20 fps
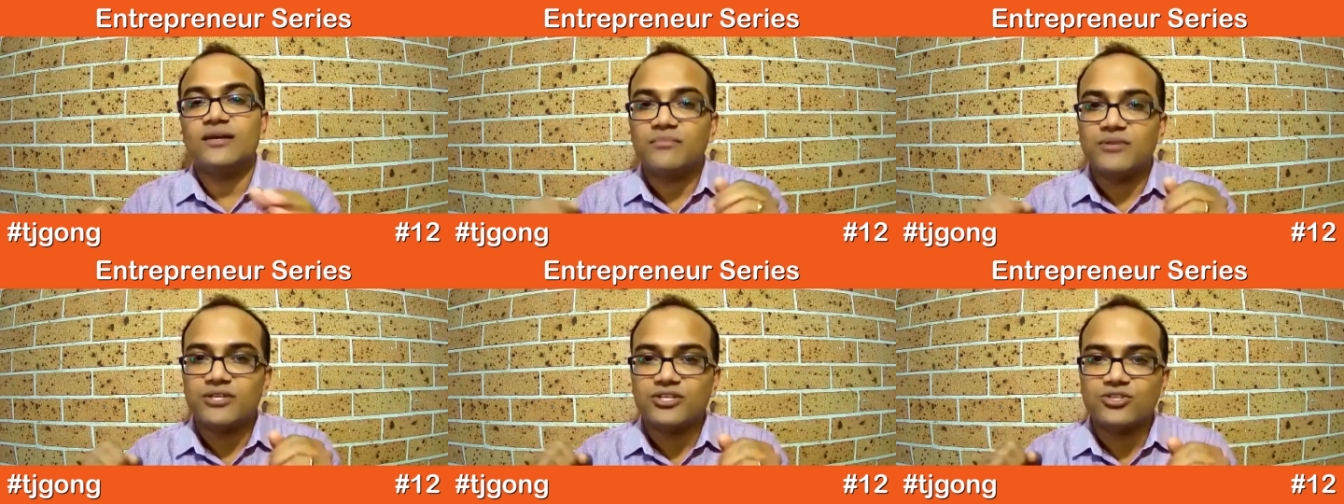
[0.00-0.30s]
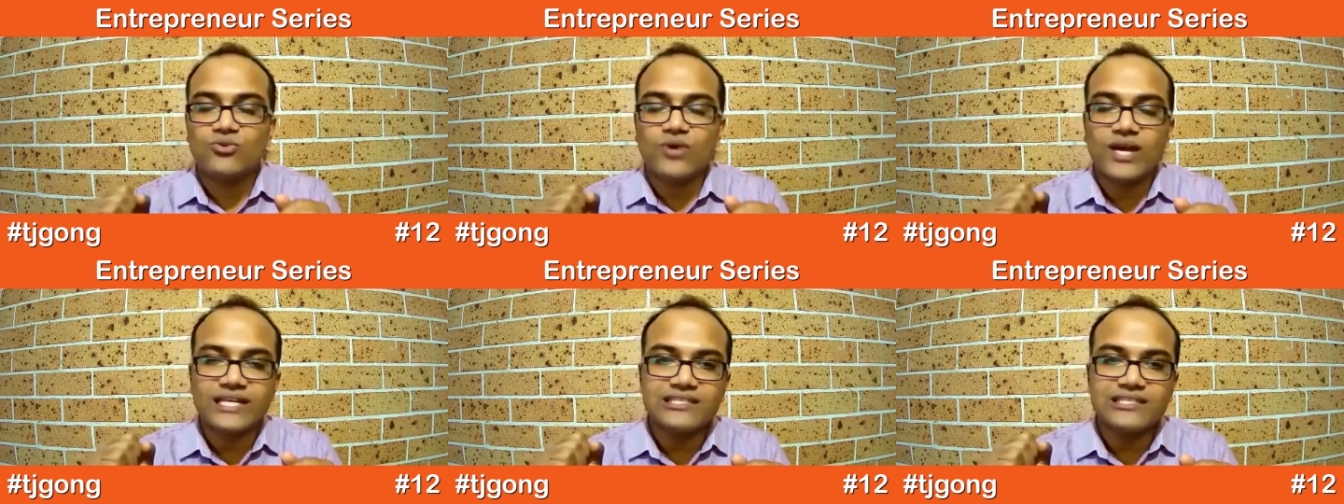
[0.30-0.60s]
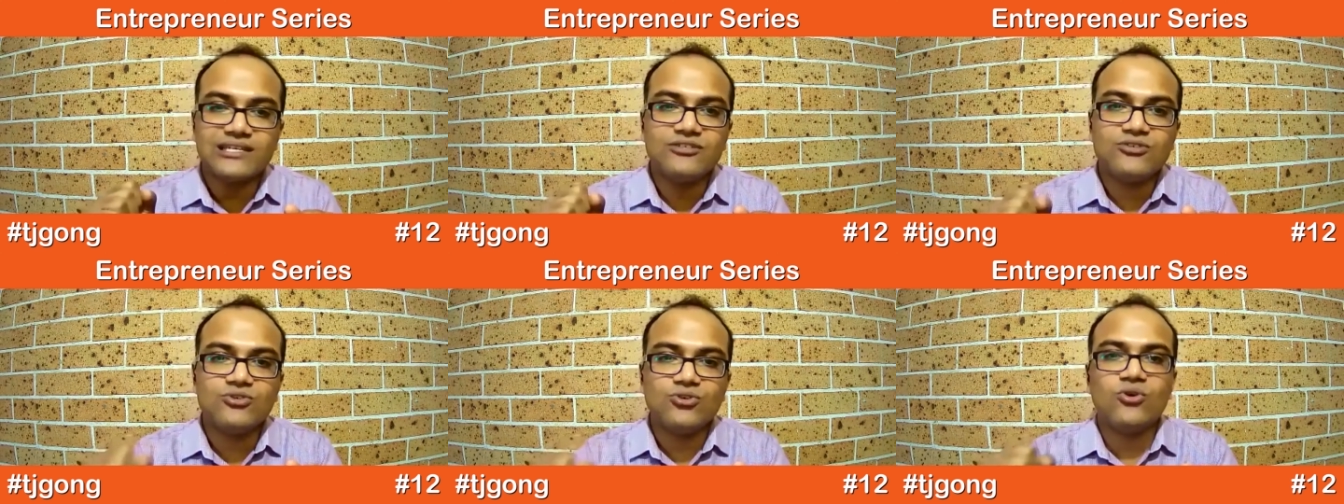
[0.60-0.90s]
but you
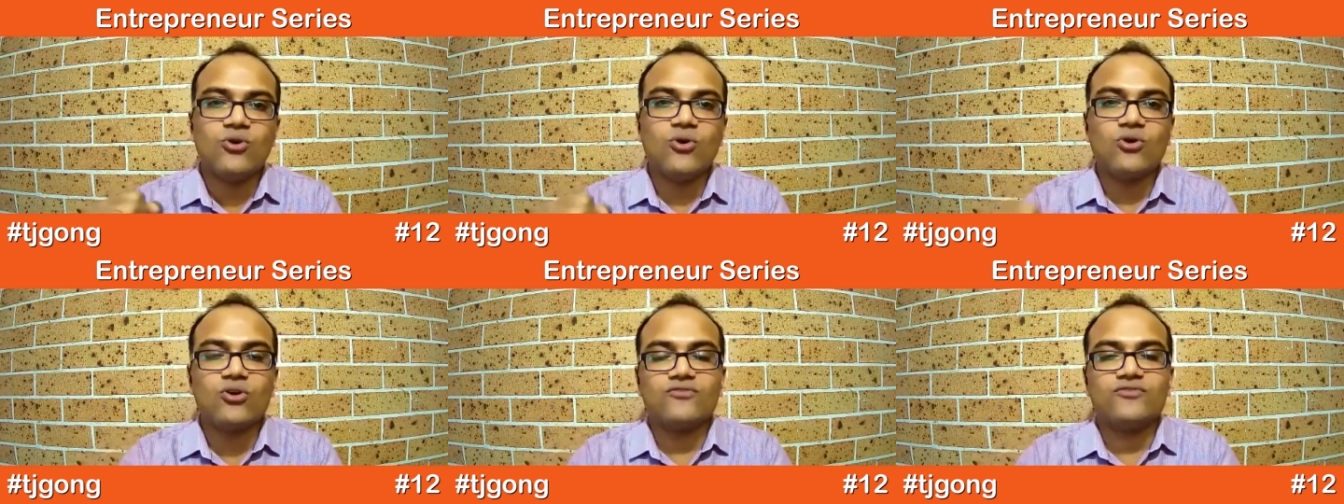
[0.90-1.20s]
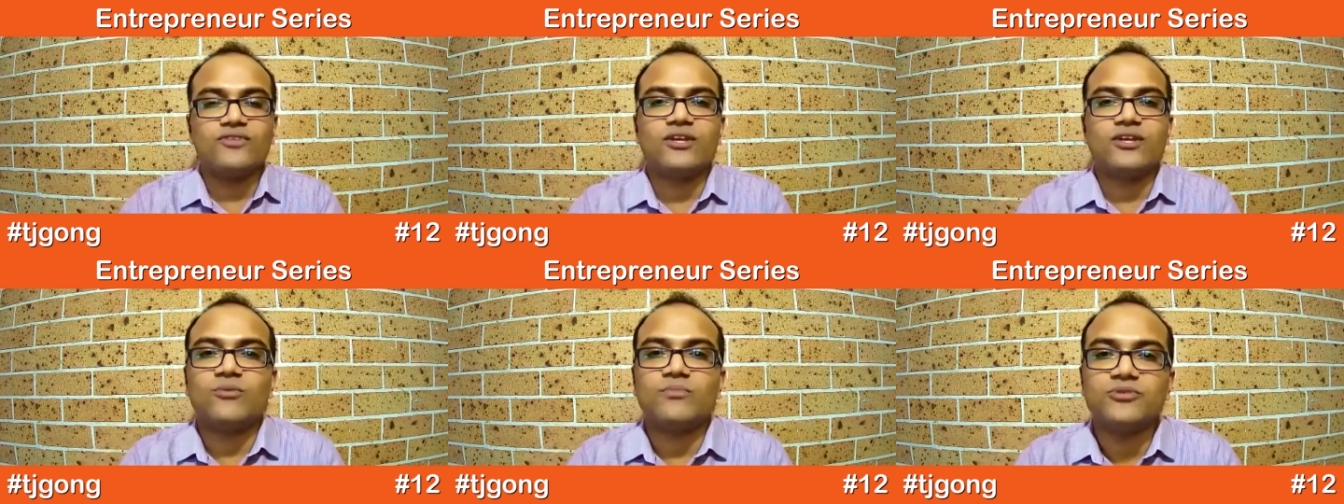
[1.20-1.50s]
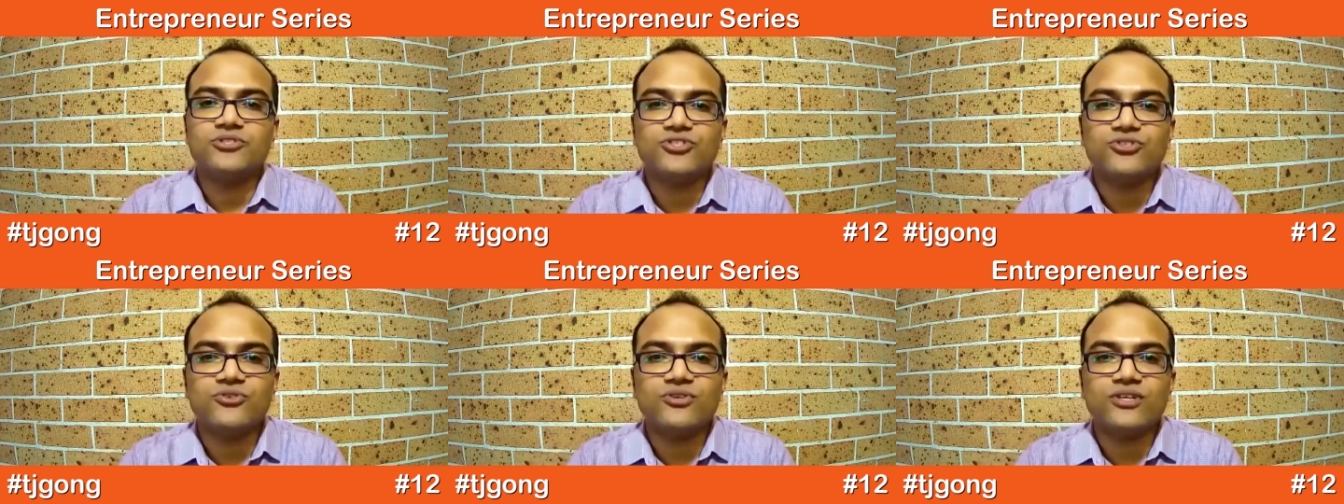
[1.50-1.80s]
actually took hold of that
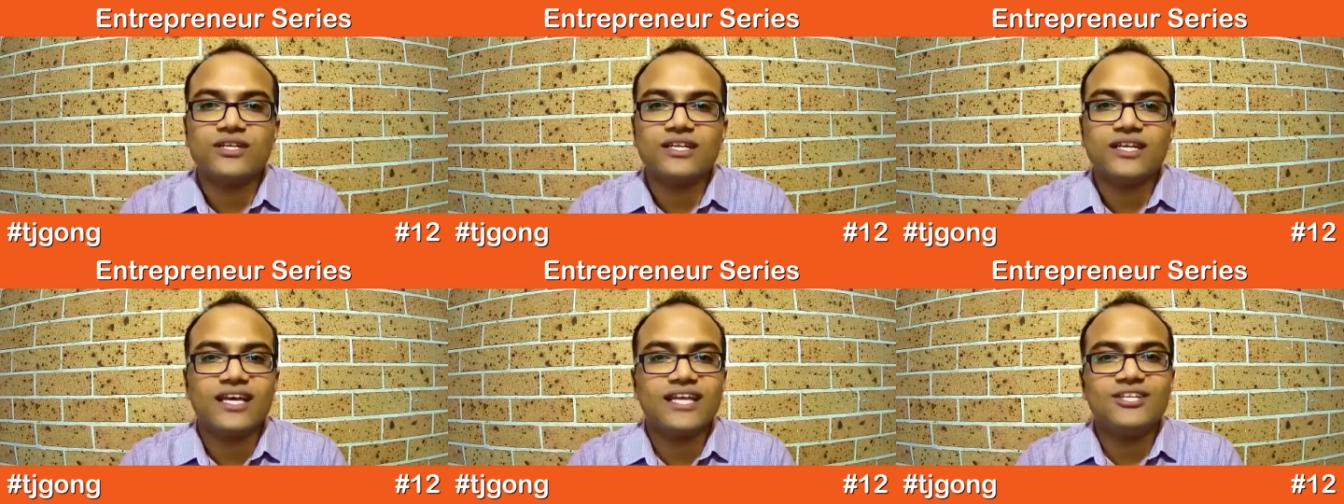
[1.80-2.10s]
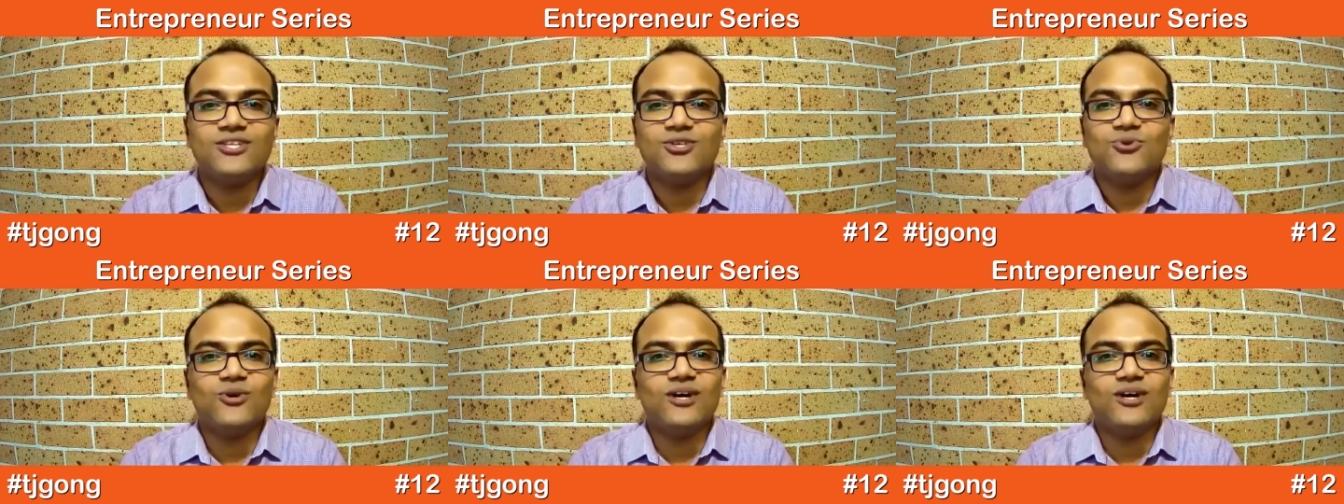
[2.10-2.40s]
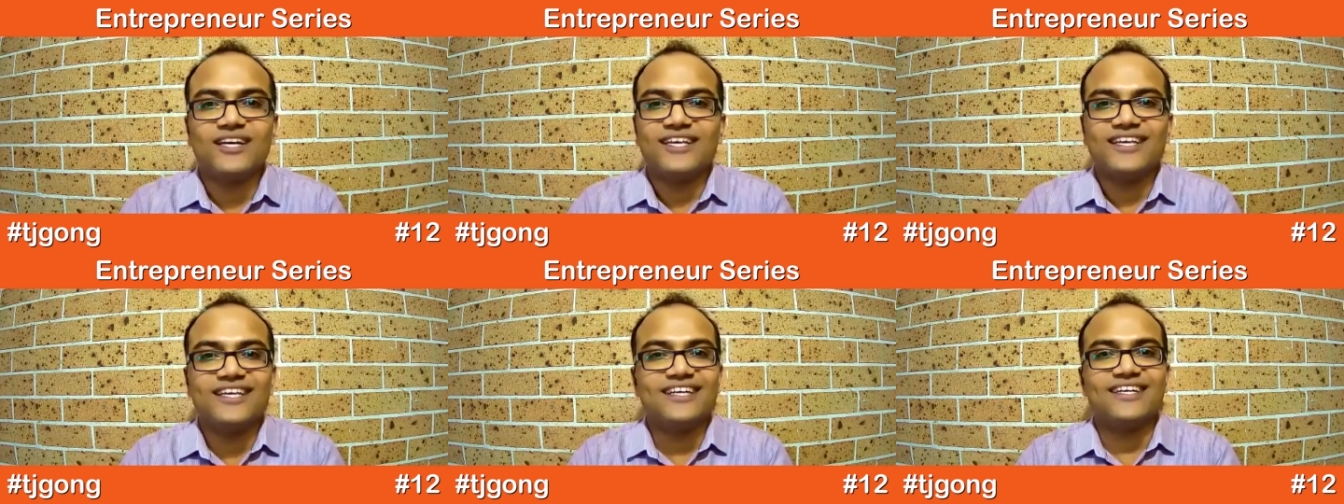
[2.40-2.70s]
opportunity, and you
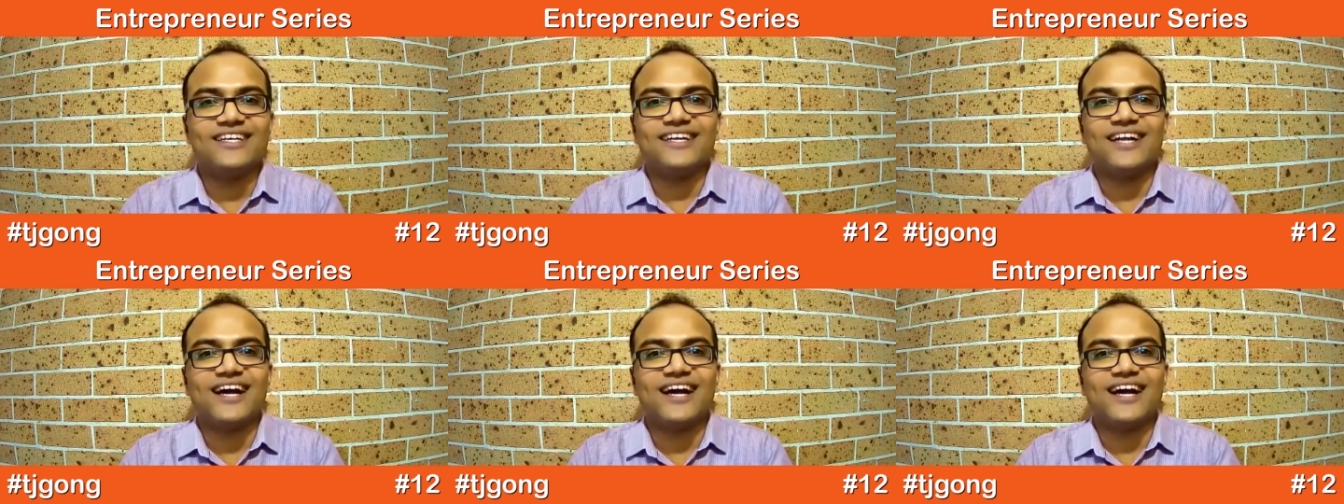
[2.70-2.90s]
are here